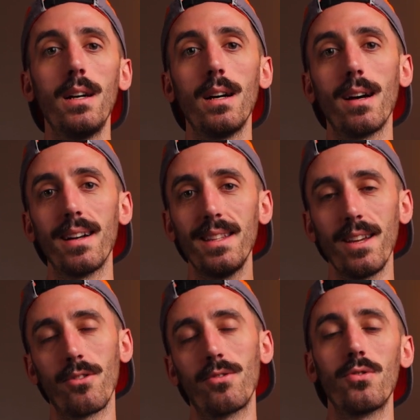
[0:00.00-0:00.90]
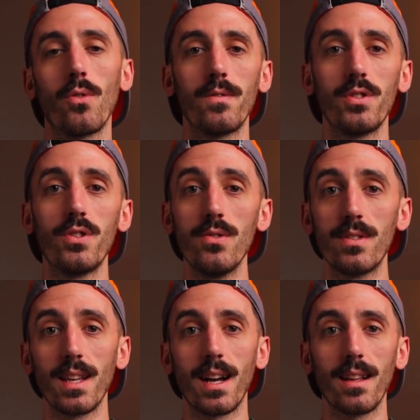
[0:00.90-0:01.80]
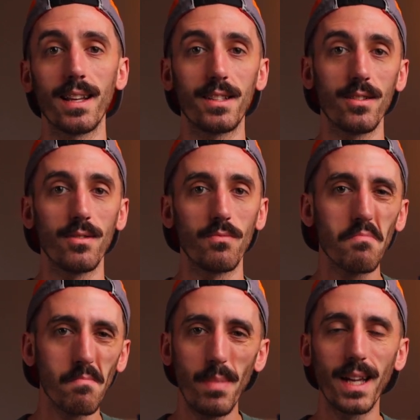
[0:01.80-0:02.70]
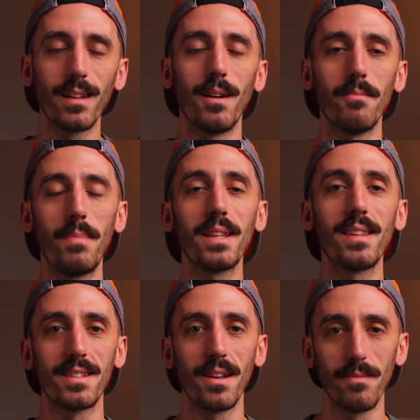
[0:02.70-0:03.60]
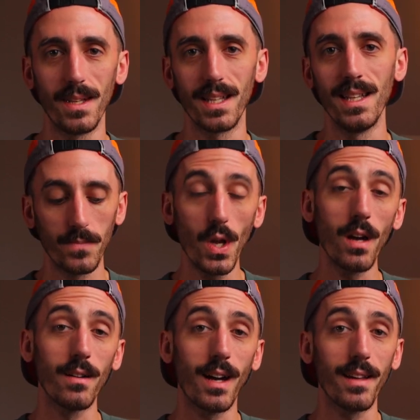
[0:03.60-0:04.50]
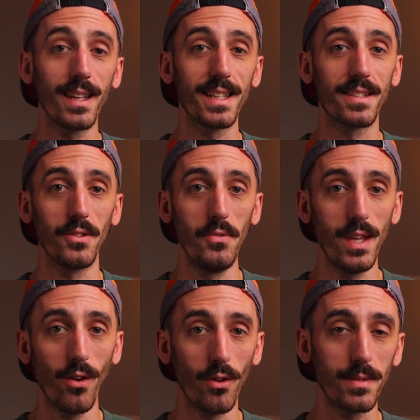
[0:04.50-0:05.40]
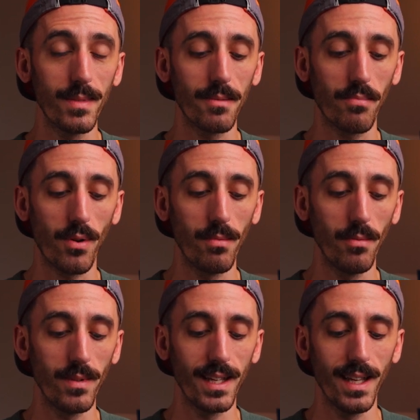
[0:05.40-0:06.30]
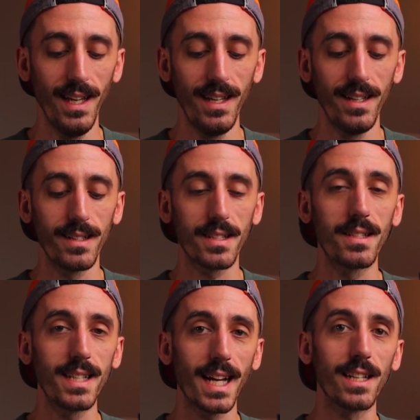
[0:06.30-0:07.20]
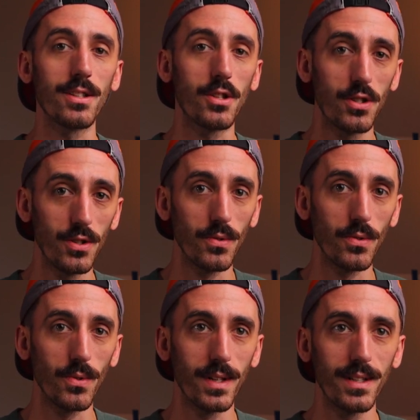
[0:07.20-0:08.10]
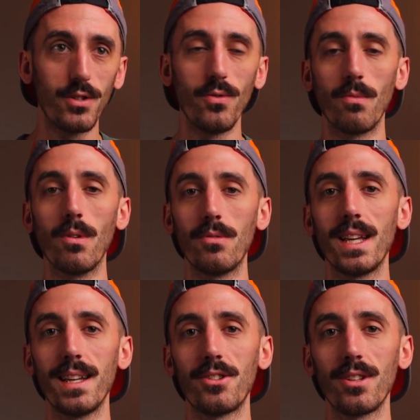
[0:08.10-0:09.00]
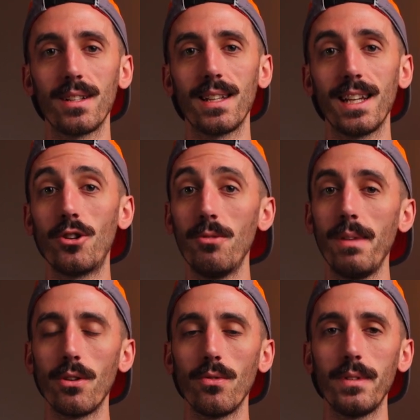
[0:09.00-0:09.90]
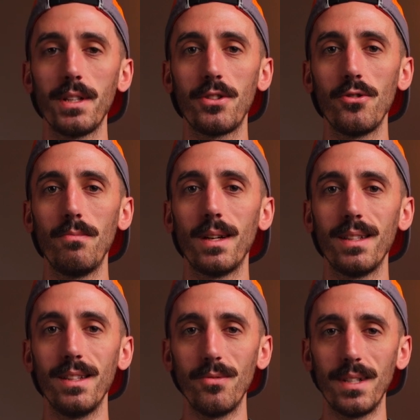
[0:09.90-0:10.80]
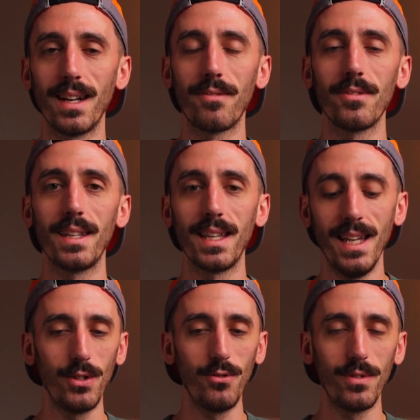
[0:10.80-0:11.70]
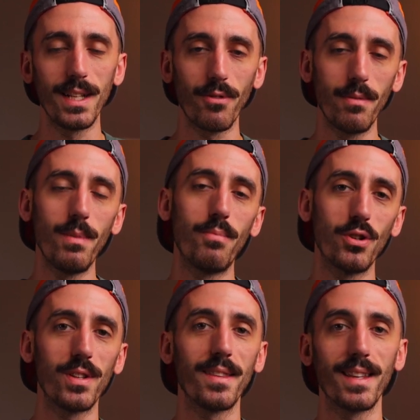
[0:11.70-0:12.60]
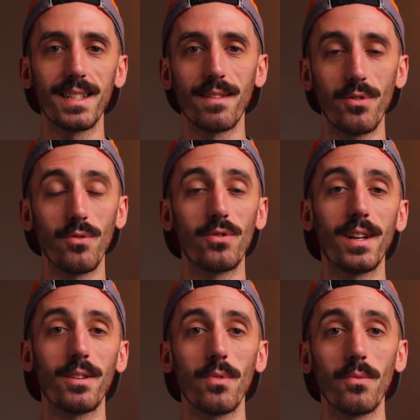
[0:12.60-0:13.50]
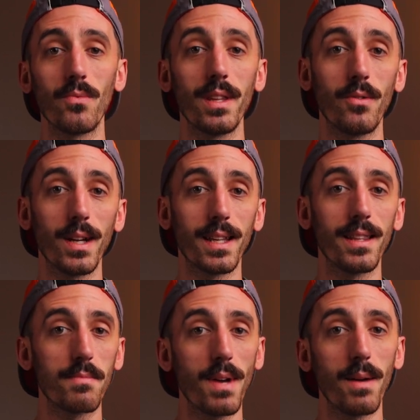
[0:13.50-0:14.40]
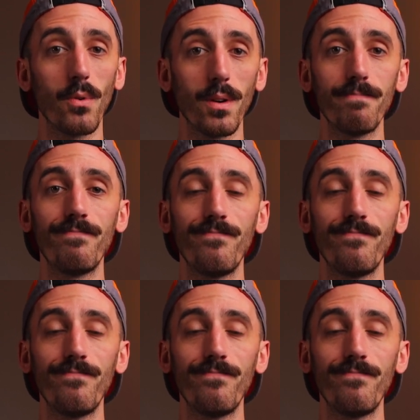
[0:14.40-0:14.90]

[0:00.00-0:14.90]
and the other Endorphin shoes that I like to pick things up in. So yeah, I think it's the ultimate, probably second shoe to a rotation. It could be your only shoe, but you would definitely be pushing things if you were trying to run really quick in this bad boy.